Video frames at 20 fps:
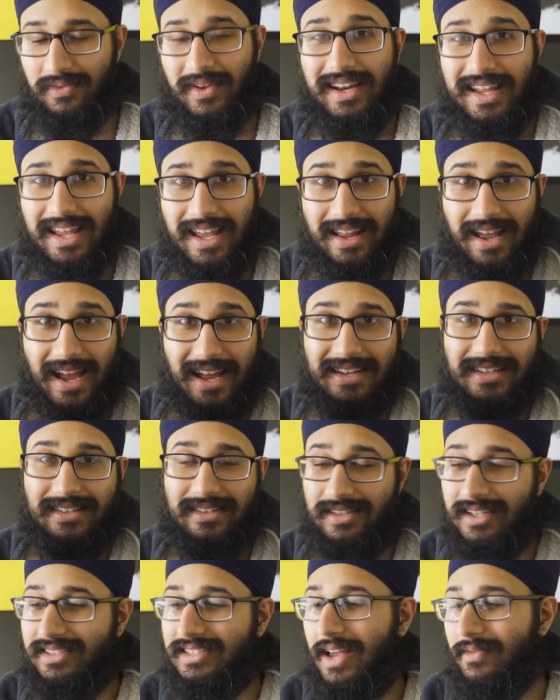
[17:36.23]
And he had
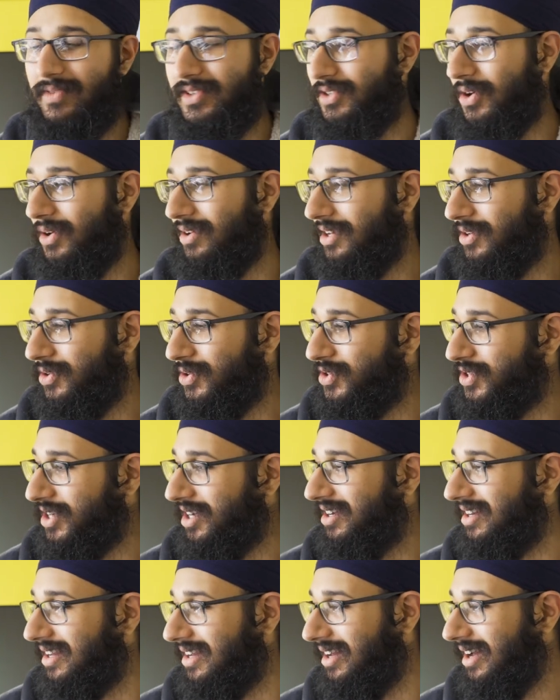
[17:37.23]
does have his own little
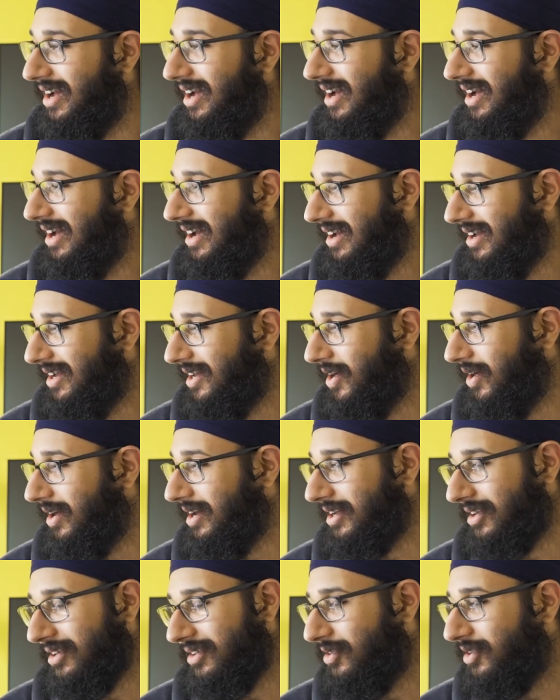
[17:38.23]
journey, you know. And
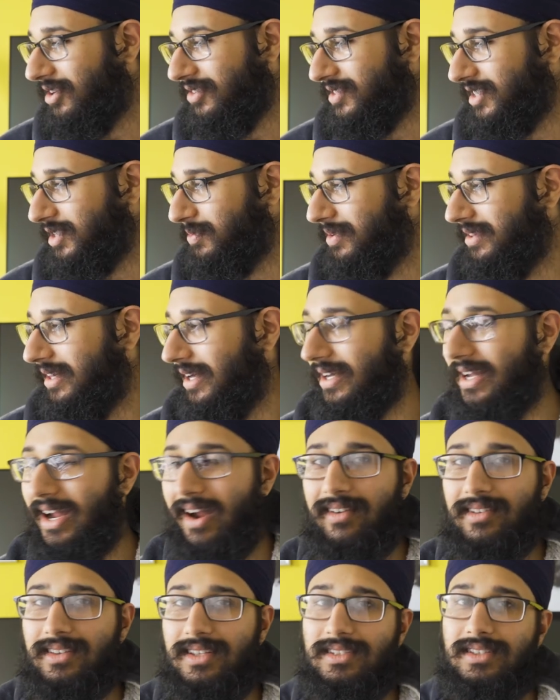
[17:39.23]
it could have just been that
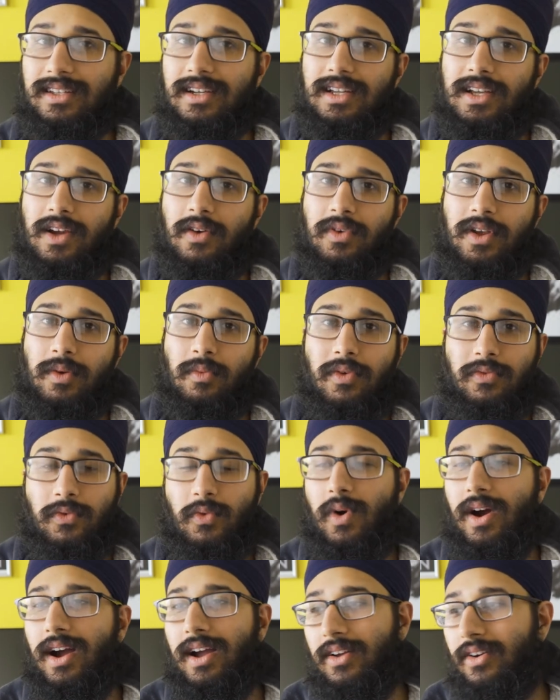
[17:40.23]
character study of him with
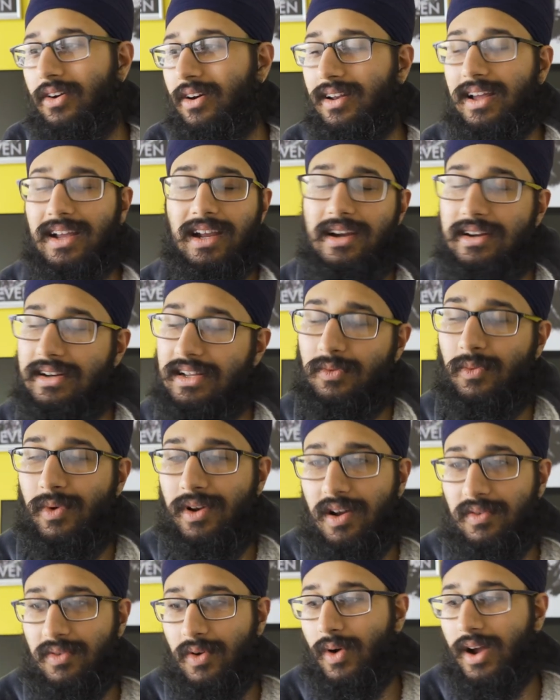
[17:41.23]
Qui Gon. Like I already went
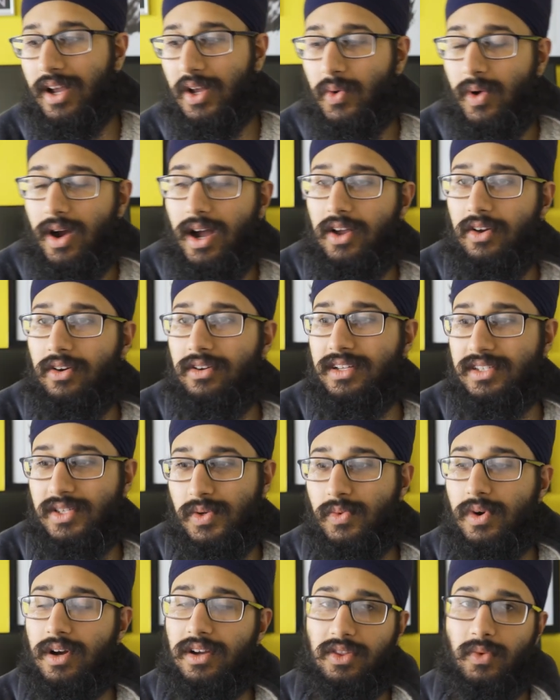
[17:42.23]
over why Qui Gon
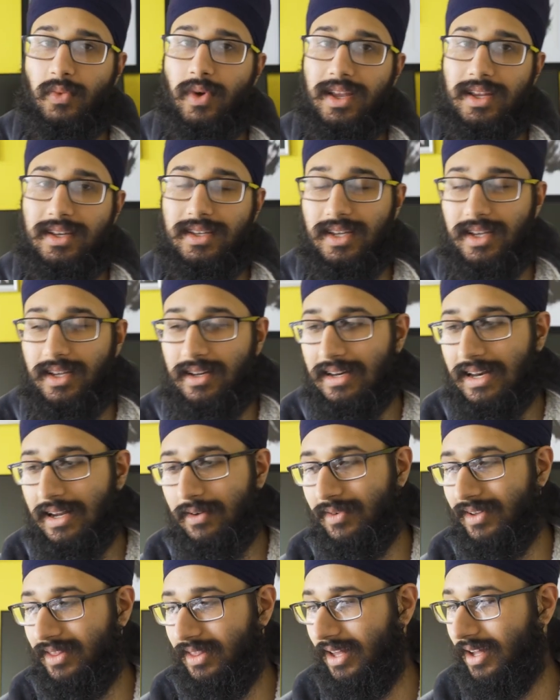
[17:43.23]
doesn't work the way it did and
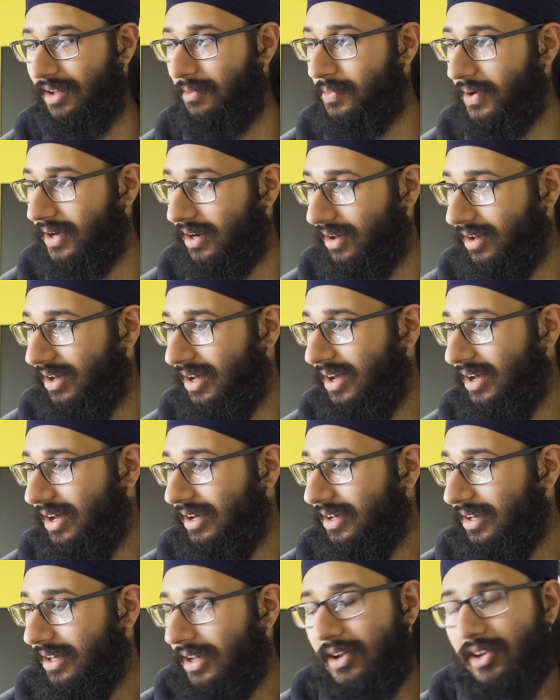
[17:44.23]
everything, but
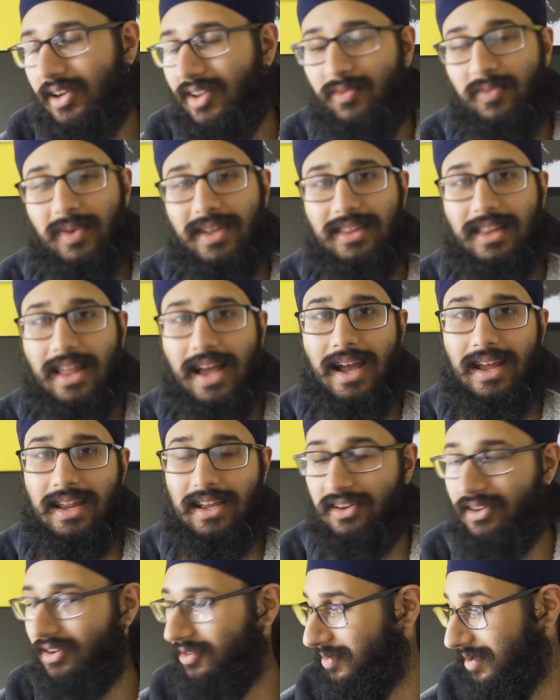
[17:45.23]
it could have been that.
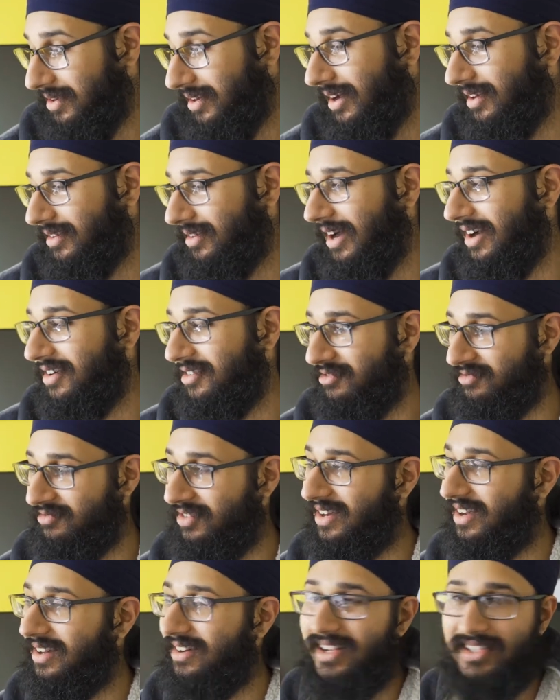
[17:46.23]
It could have been like, I
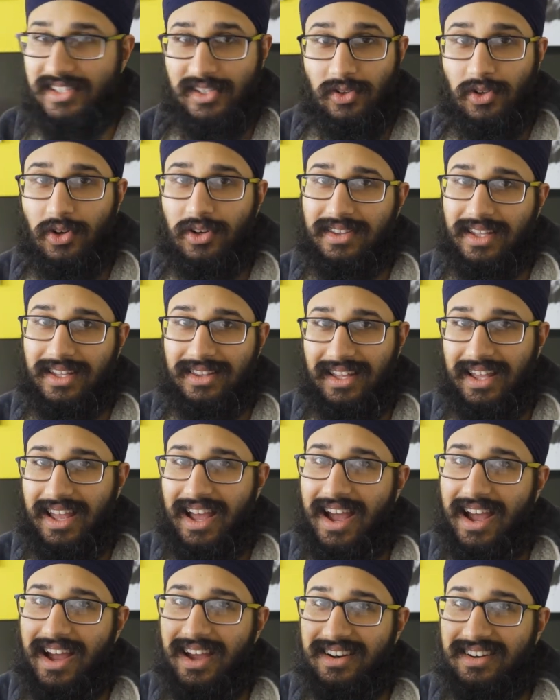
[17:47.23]
recognize the look that they
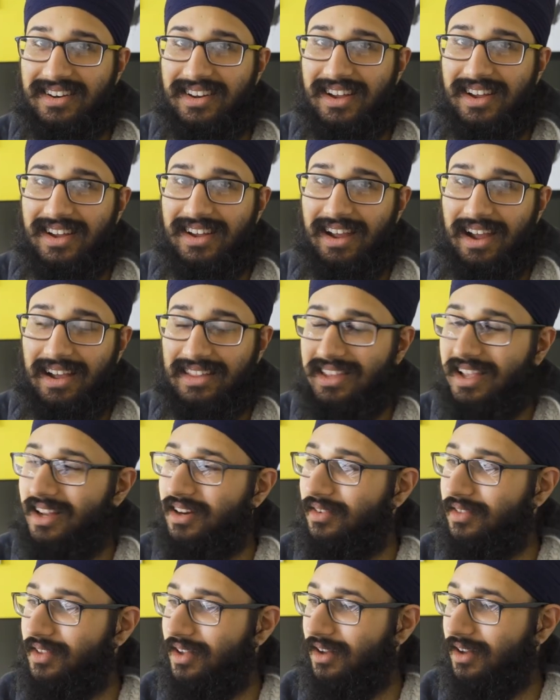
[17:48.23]
had at the end
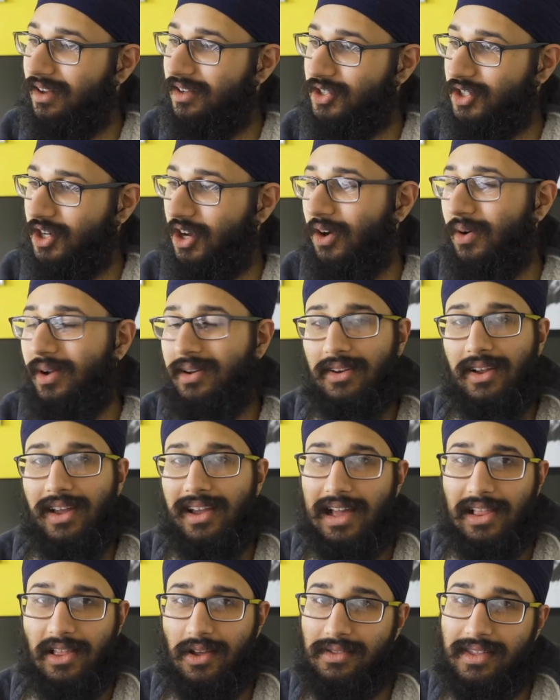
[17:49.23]
of the show and
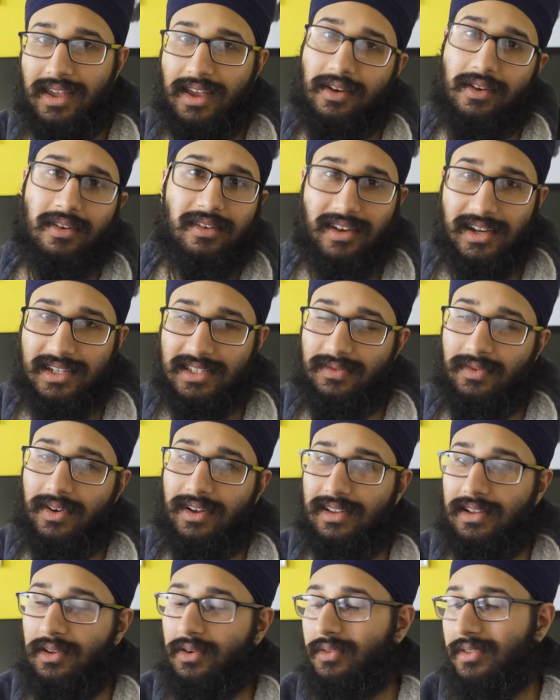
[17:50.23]
hello there, nice
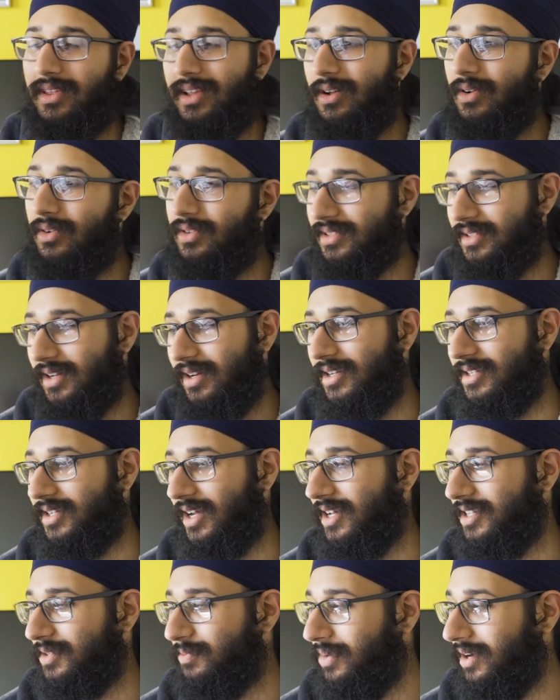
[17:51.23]
fun little thing, all this kind of
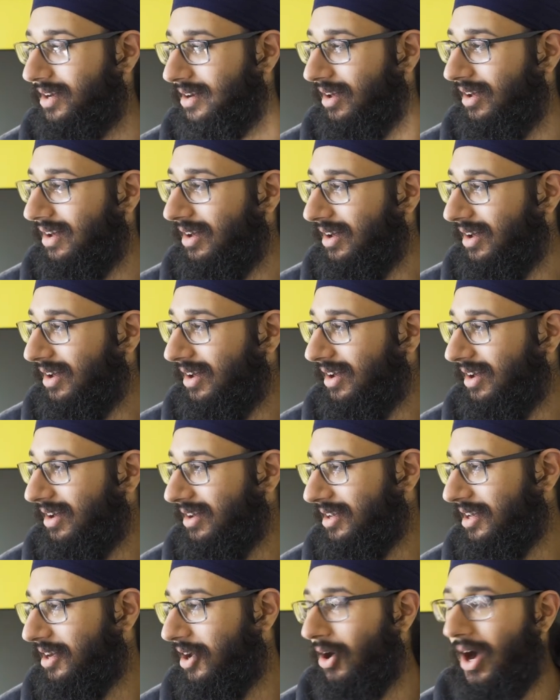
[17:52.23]
jazz. But,
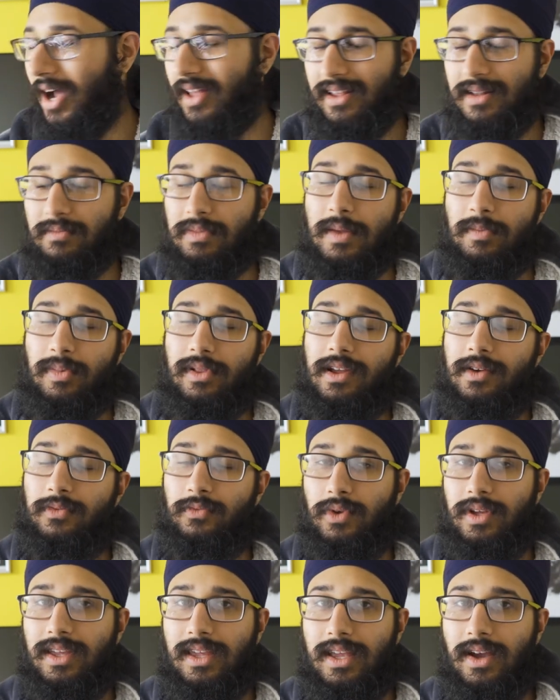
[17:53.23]
you know, I think people are
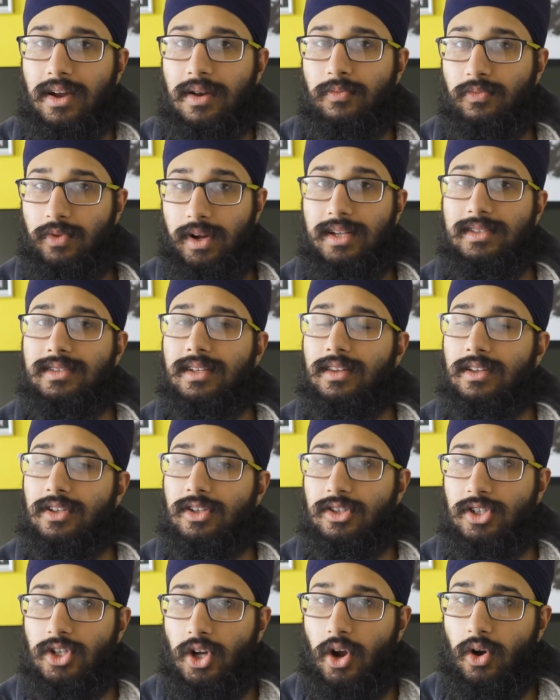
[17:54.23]
freaking out and praising the
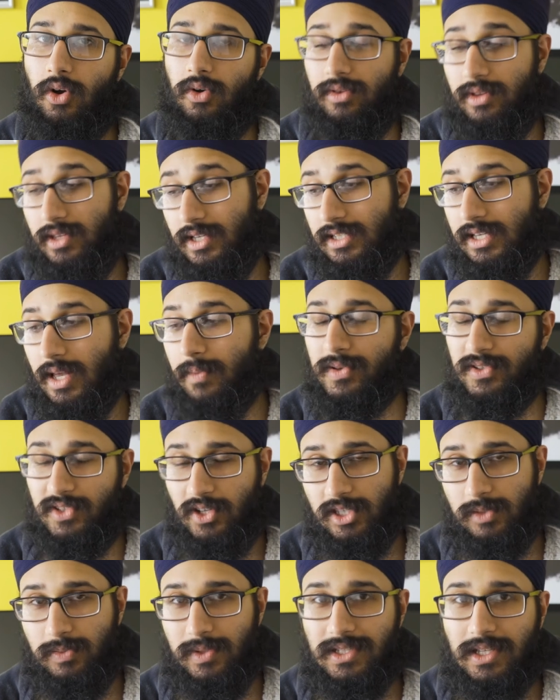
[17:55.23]
show, this
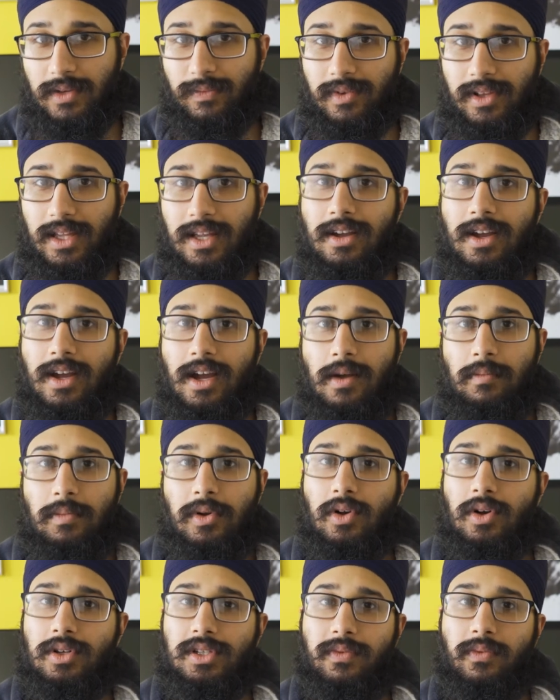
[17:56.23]
episode specifically,
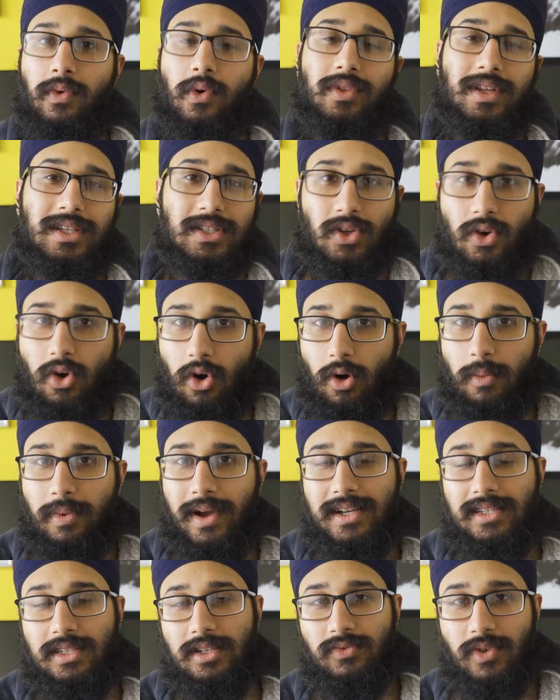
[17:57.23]
because of all these
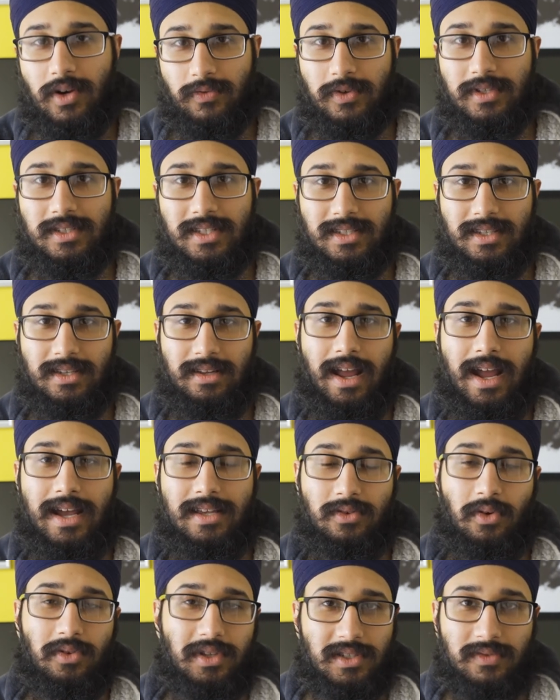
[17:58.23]
callbacks and references it
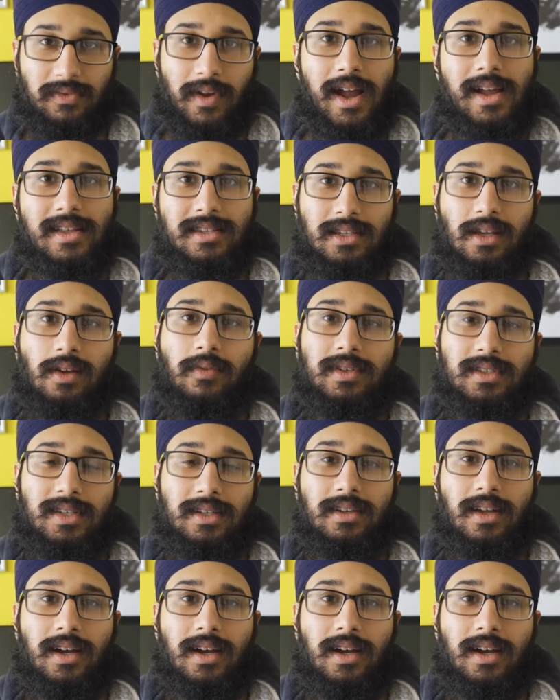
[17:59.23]
has, all this fan service it